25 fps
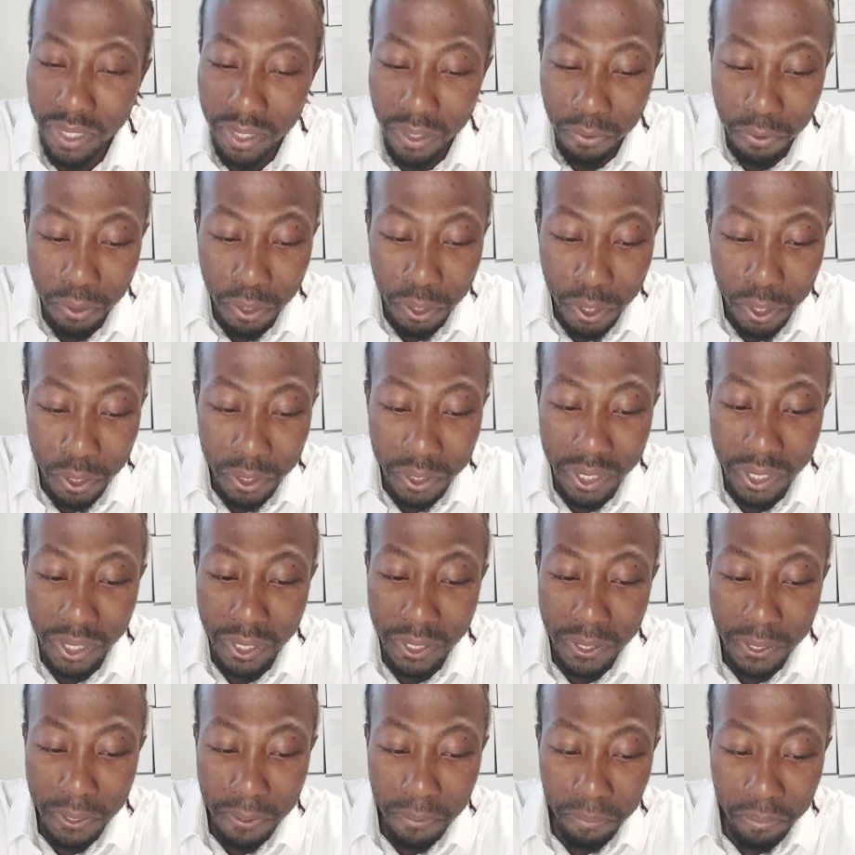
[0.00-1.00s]

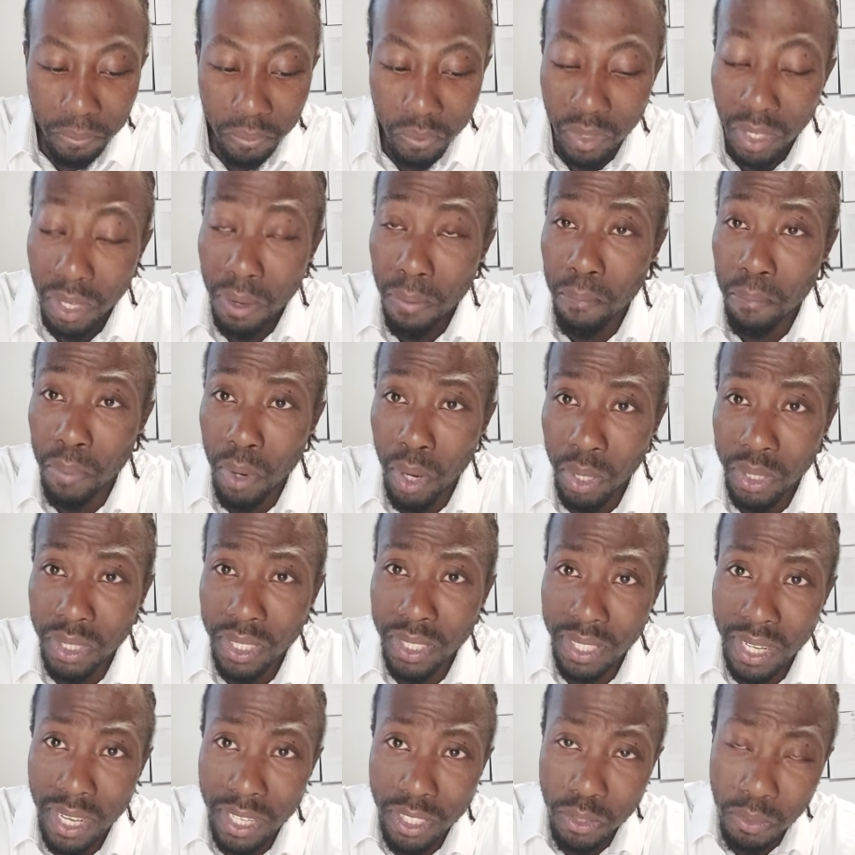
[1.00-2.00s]
difficulties.
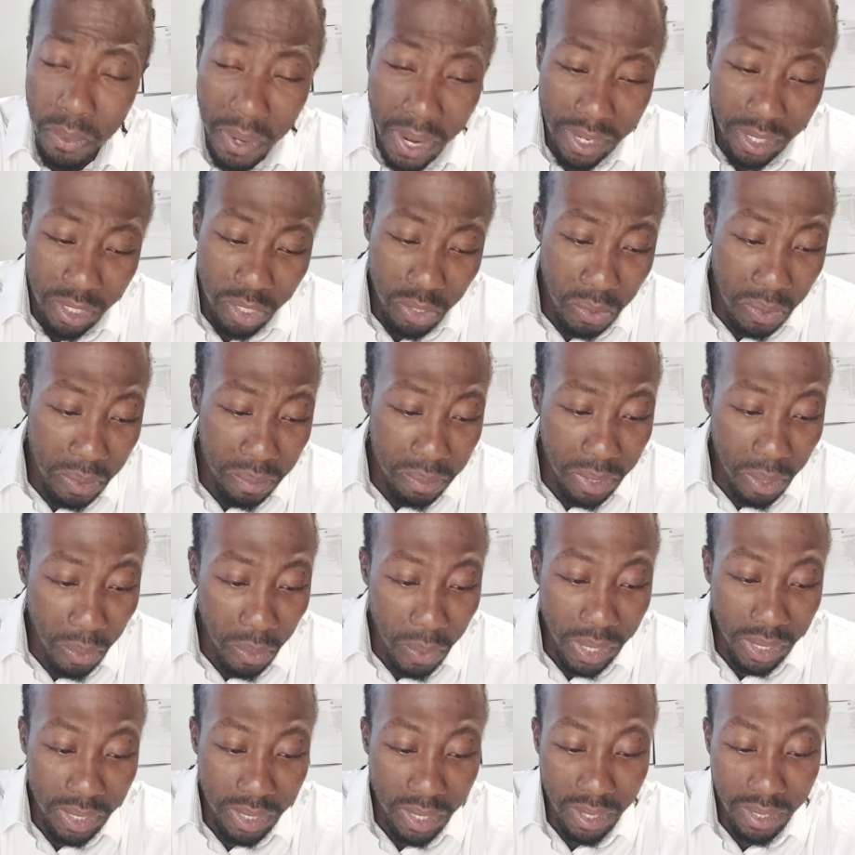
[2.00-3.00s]
But that's why the scripture
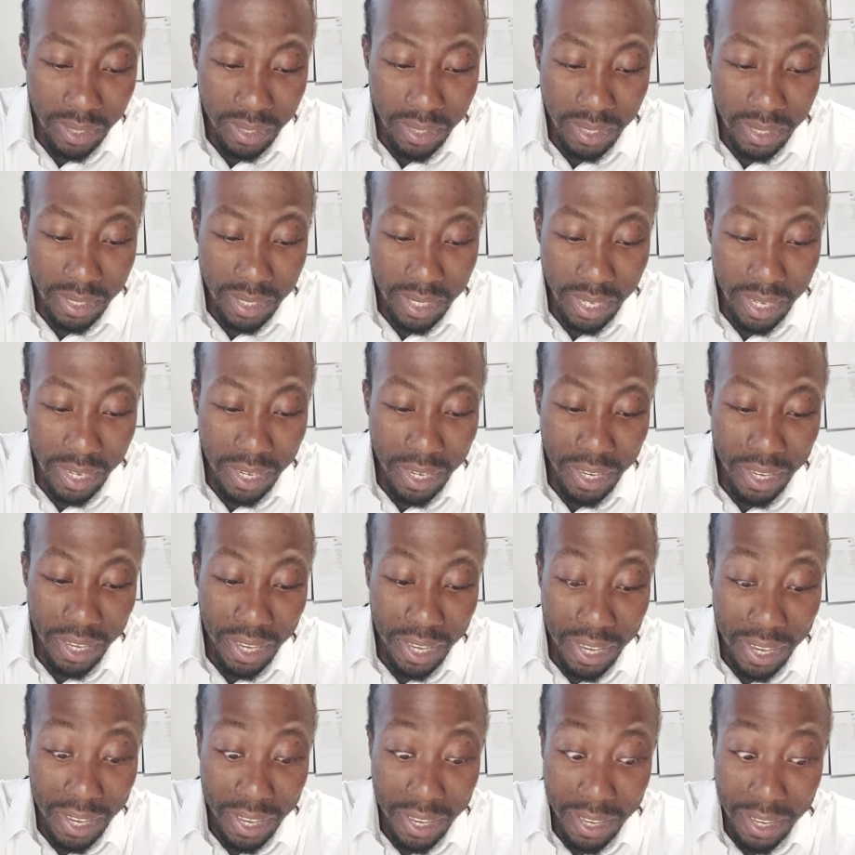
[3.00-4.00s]
went on to say,
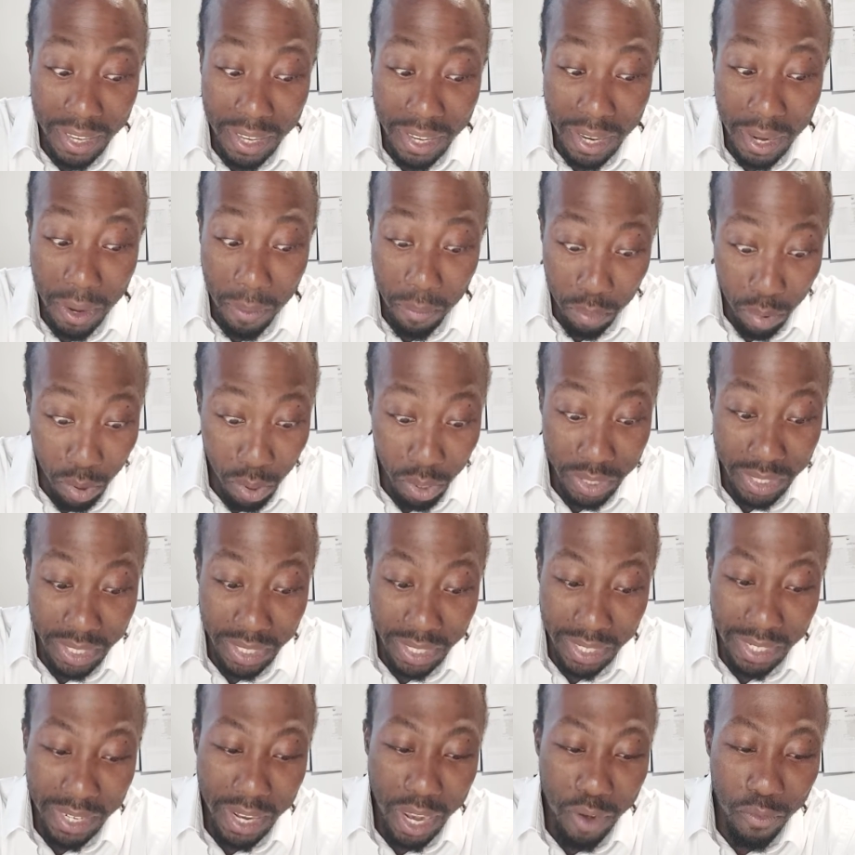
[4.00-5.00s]
But
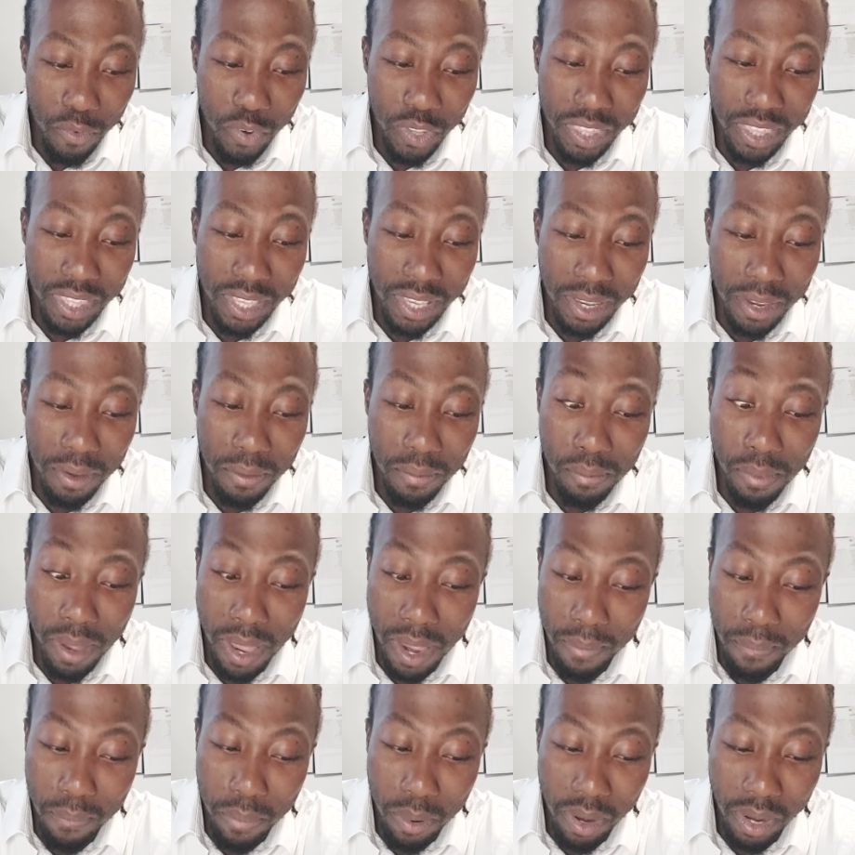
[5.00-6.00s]
in everything,
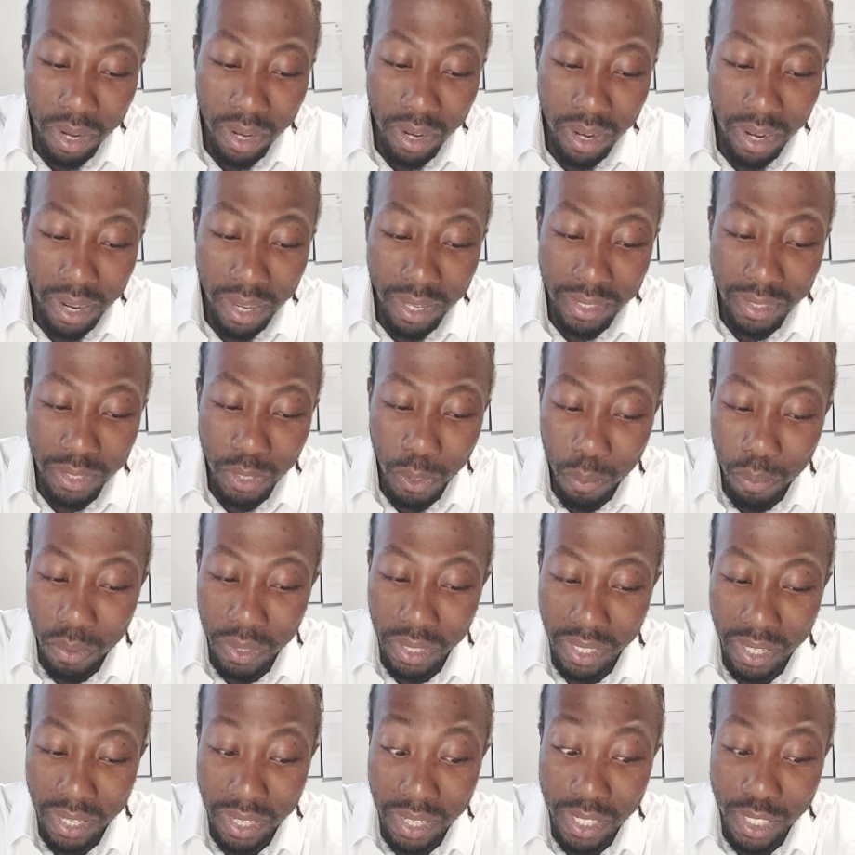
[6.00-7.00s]
by prayer and
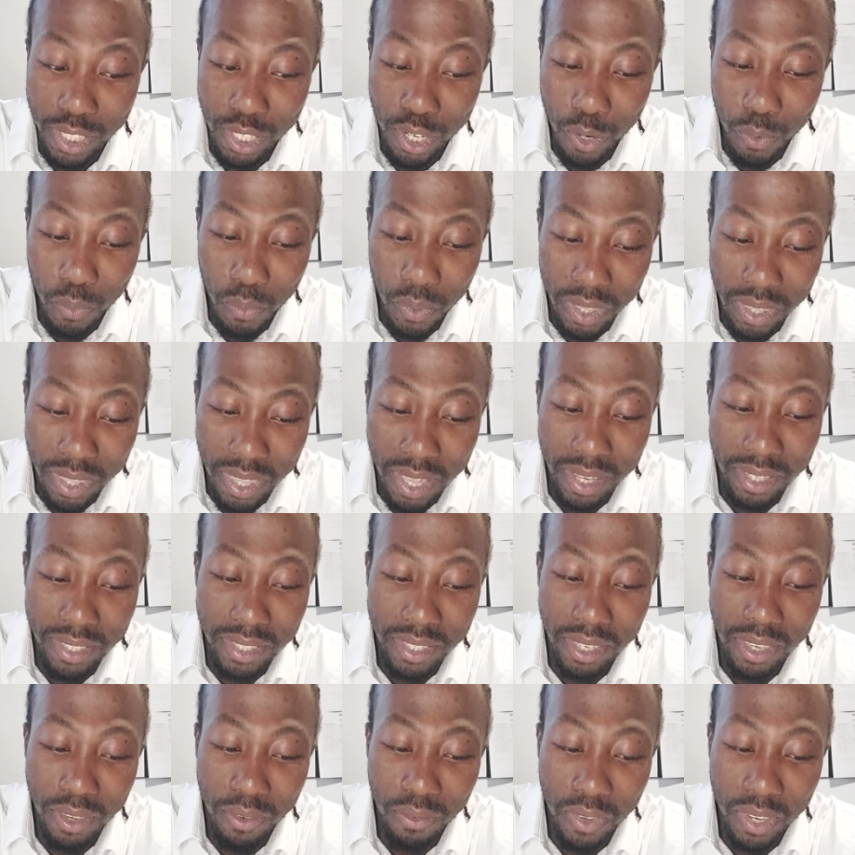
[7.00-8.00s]
supplication with
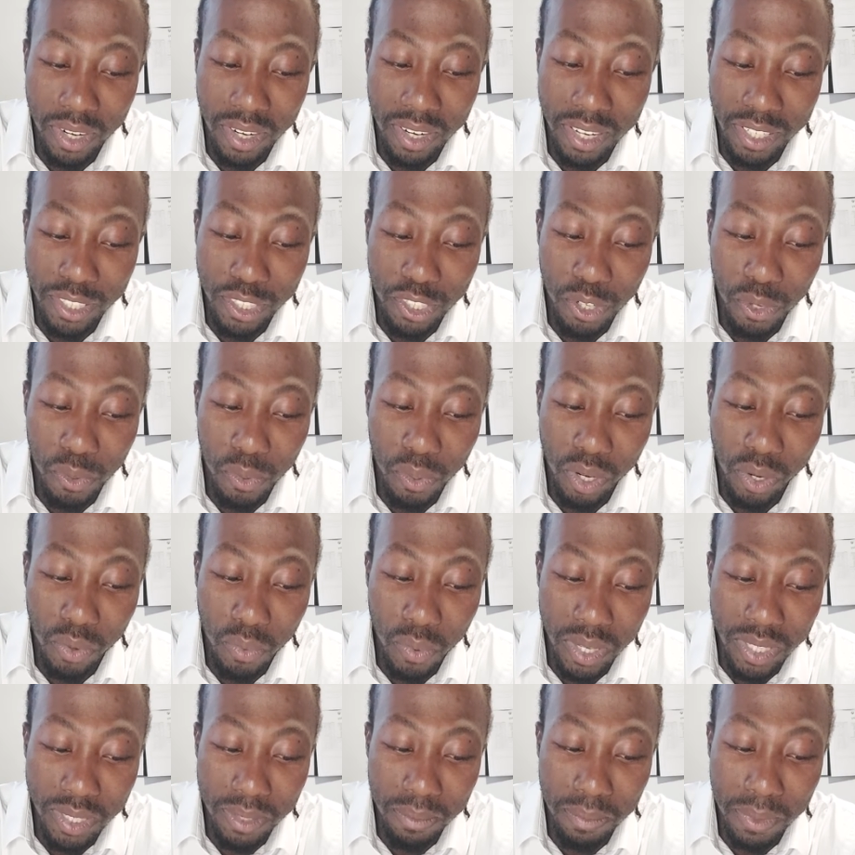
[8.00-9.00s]
thanksgiving, let your
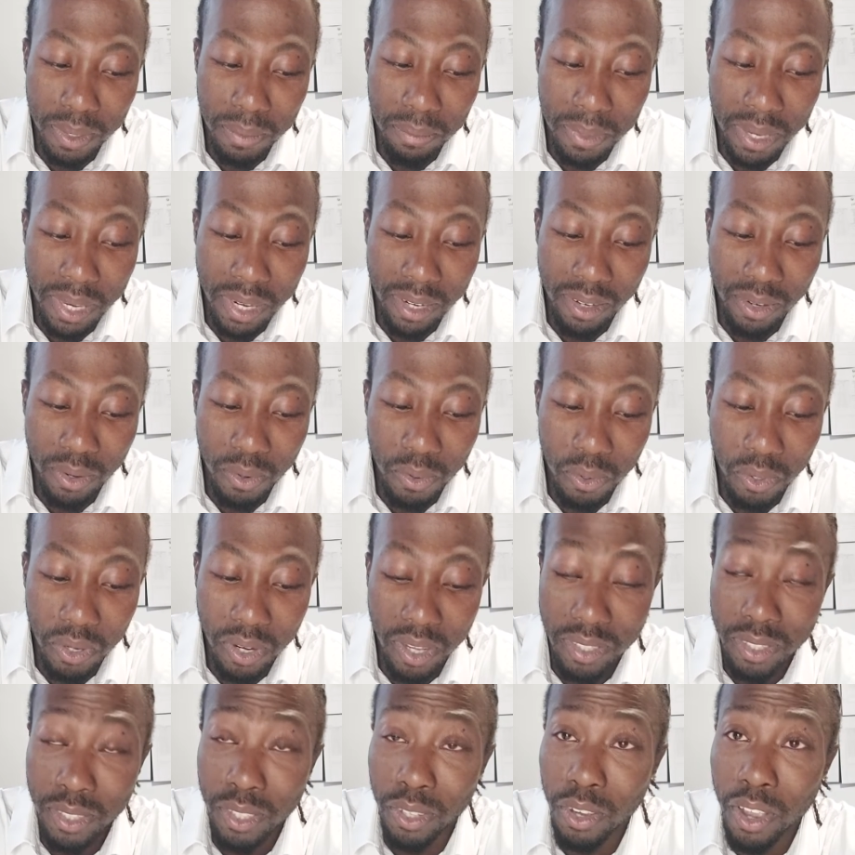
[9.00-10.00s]
requests be made known
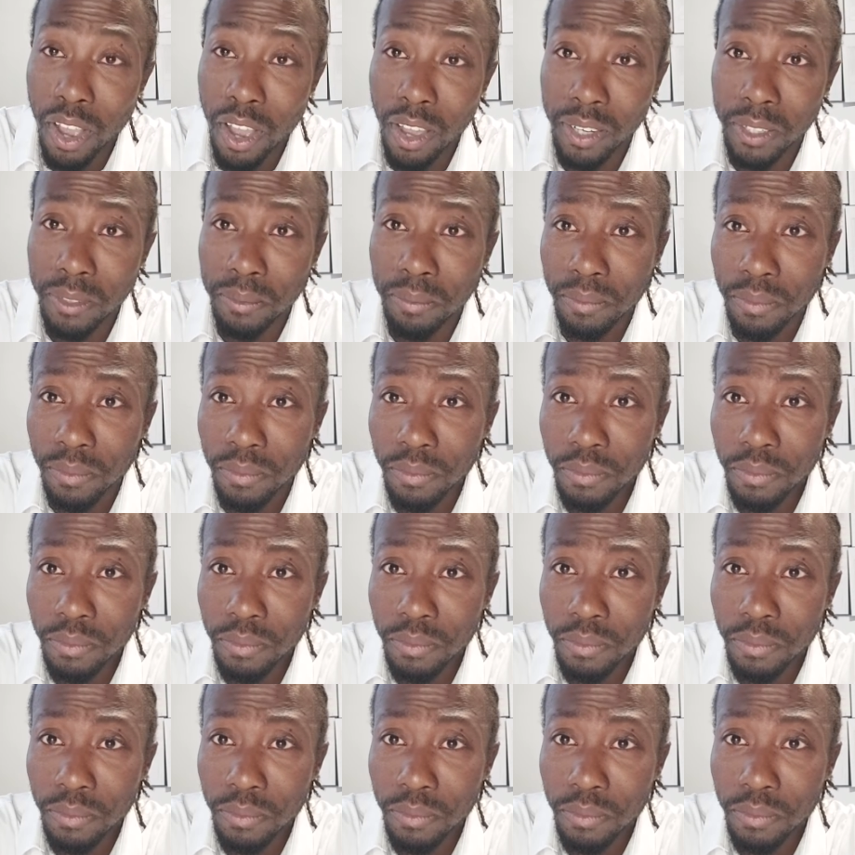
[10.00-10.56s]
unto God.